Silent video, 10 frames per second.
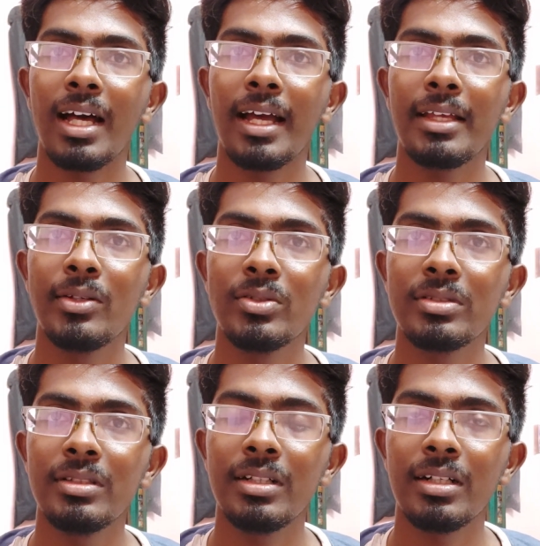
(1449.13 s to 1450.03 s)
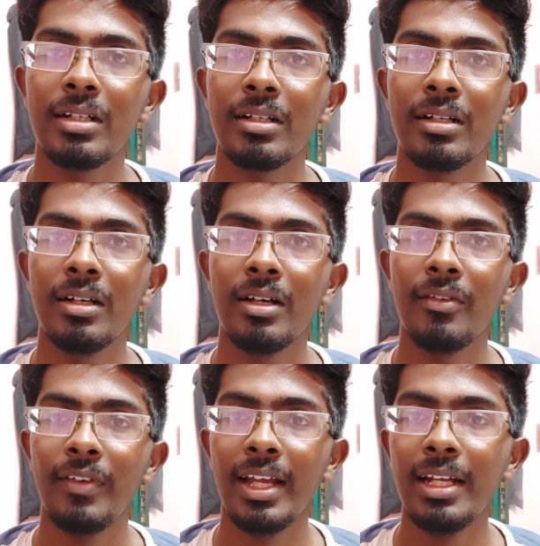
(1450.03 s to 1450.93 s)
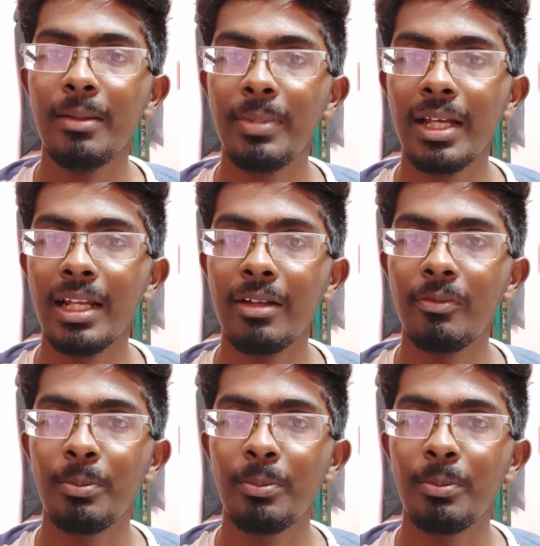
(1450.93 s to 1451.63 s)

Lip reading: I used failed PLA